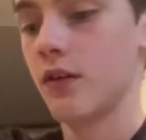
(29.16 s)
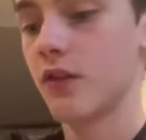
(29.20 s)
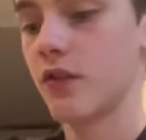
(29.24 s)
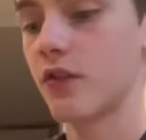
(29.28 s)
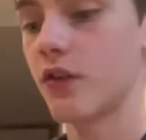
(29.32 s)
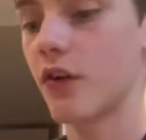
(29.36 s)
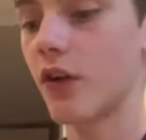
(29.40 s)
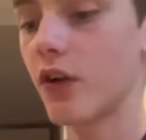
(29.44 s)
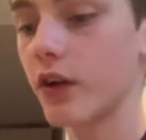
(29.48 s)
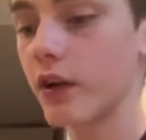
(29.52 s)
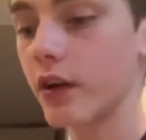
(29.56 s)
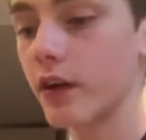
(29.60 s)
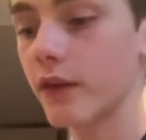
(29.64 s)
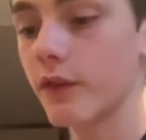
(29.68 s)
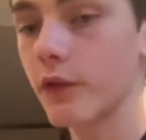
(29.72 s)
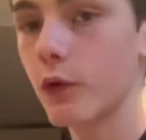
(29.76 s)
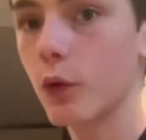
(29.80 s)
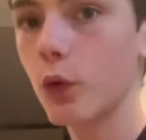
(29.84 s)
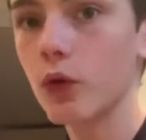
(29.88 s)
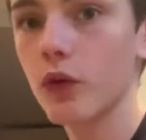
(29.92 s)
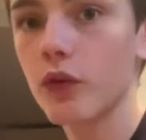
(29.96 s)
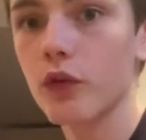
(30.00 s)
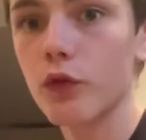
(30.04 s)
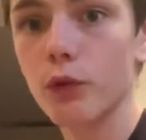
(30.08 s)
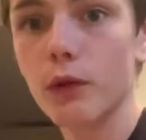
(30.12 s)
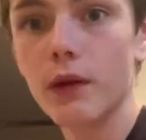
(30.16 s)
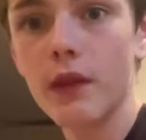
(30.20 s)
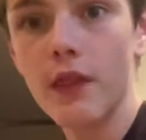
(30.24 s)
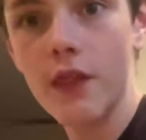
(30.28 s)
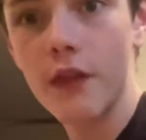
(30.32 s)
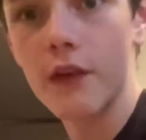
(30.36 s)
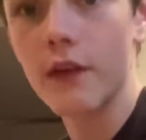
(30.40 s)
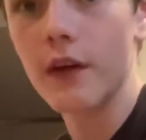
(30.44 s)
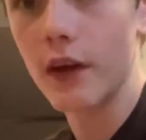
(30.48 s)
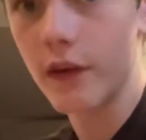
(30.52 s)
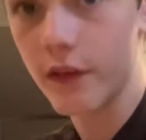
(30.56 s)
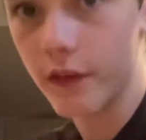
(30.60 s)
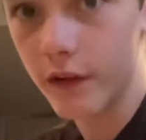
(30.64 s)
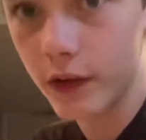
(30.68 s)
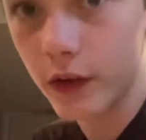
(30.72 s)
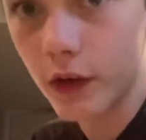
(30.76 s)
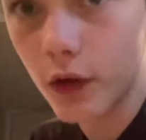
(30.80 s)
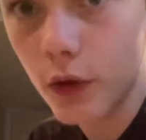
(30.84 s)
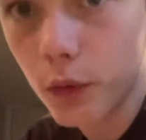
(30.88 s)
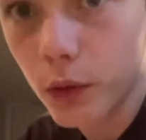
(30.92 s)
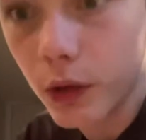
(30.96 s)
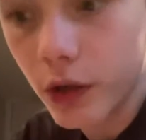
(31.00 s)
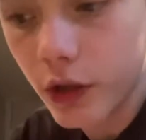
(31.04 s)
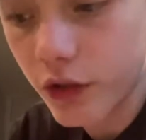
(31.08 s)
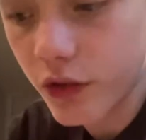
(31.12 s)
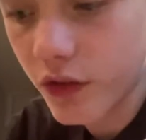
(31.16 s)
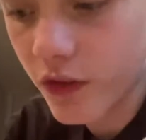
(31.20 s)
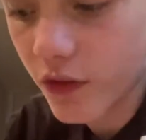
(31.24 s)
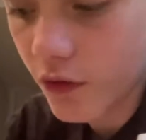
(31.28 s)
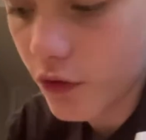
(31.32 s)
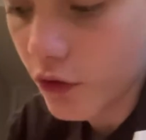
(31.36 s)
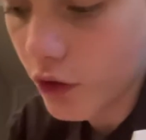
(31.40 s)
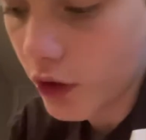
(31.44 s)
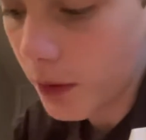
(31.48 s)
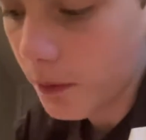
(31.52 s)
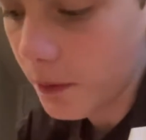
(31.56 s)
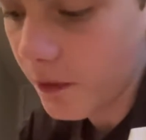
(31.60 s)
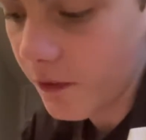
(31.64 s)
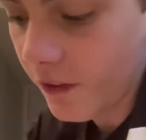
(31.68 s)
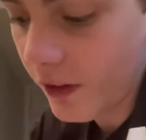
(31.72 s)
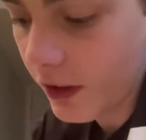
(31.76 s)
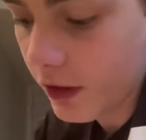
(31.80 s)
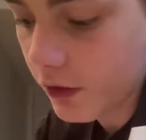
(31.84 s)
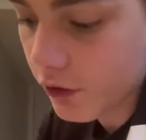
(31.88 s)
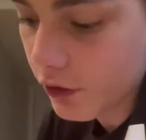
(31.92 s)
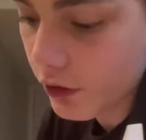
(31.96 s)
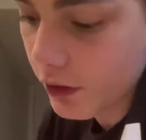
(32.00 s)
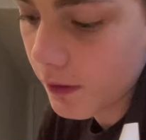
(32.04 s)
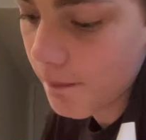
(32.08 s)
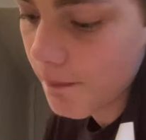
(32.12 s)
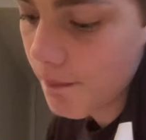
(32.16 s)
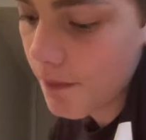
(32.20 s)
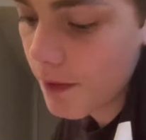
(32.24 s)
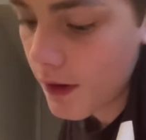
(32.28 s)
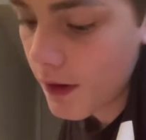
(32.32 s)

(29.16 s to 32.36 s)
starting of course with Nothing Nowhere's Trauma Factory.